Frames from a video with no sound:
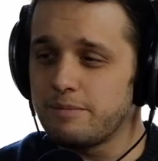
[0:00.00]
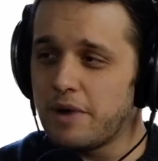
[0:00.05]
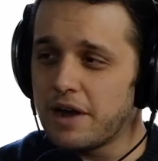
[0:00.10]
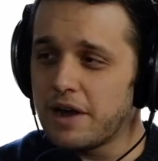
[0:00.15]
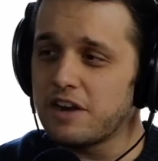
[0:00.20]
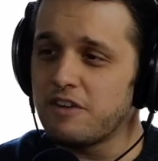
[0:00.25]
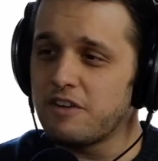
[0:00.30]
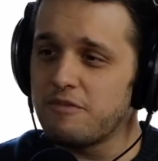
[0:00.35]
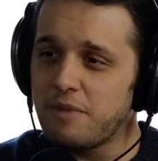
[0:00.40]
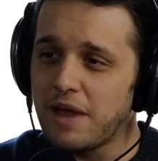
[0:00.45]
it's a
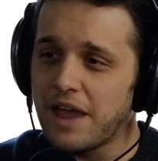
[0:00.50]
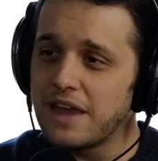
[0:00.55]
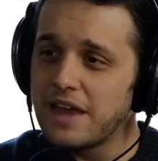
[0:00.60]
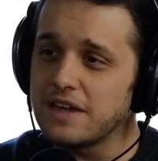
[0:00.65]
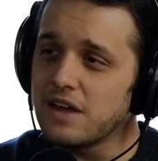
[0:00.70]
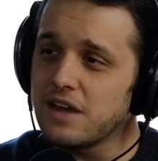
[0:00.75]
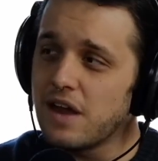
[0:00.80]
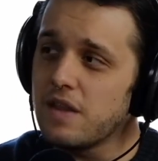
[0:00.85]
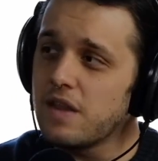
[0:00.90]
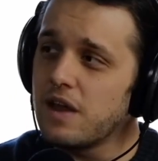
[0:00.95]
bucket of
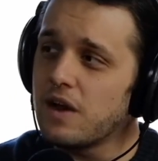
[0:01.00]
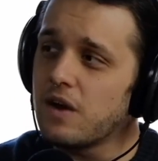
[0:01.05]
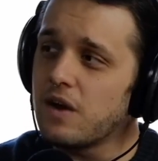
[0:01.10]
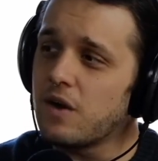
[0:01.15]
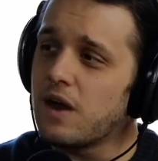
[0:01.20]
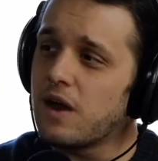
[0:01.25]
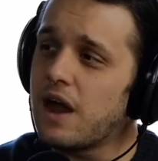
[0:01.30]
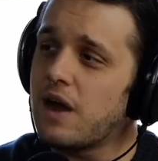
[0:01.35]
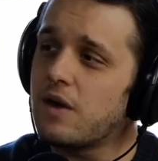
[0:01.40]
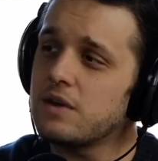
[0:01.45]
paint on
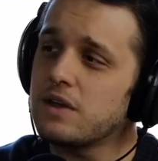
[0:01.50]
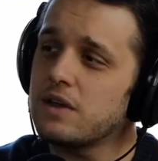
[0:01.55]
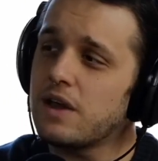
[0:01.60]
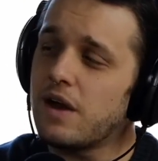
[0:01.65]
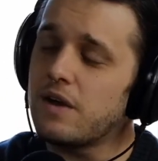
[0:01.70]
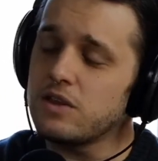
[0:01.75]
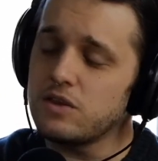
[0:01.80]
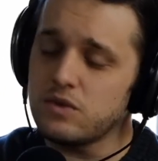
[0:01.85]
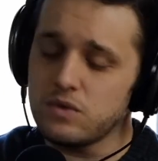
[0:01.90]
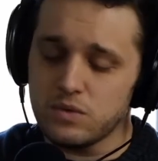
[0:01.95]
there, or how
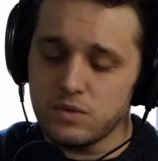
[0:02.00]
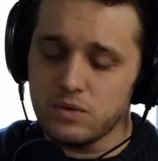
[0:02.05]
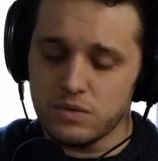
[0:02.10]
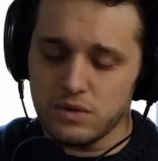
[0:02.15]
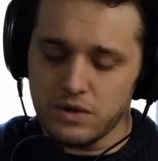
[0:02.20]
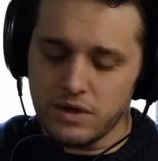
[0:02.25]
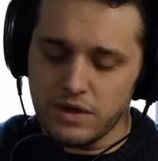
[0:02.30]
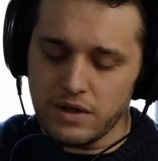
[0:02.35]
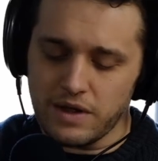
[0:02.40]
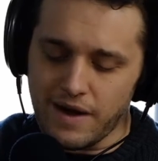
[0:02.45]
do
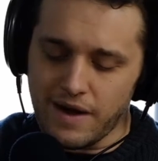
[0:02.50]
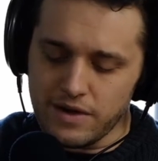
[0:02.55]
you